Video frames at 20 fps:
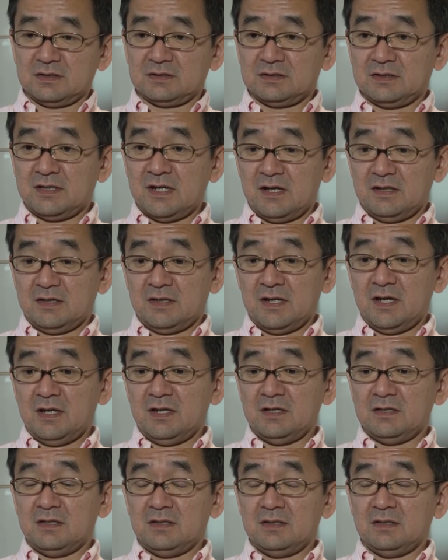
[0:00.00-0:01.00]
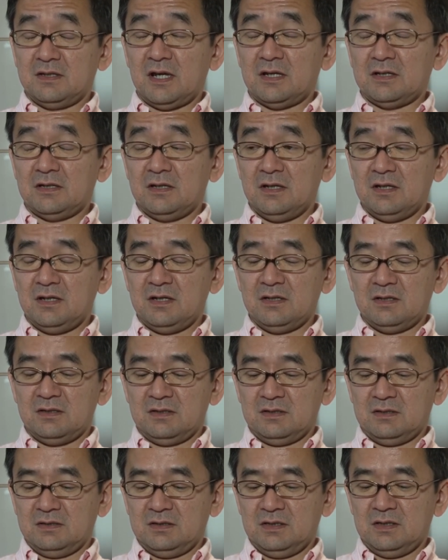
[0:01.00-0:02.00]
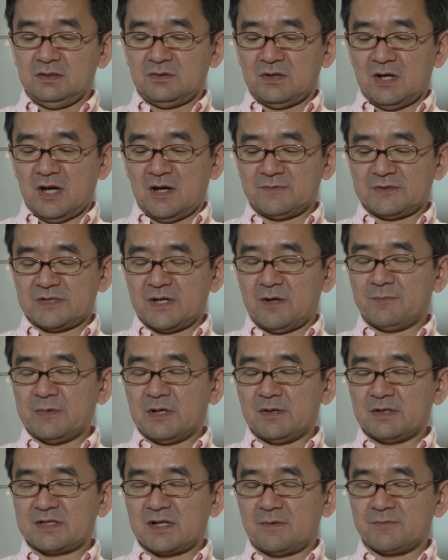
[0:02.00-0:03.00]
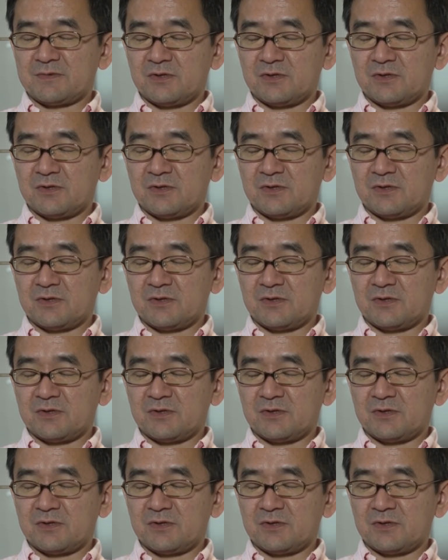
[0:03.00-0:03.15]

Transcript: They, they, they need, need to have some, uh, some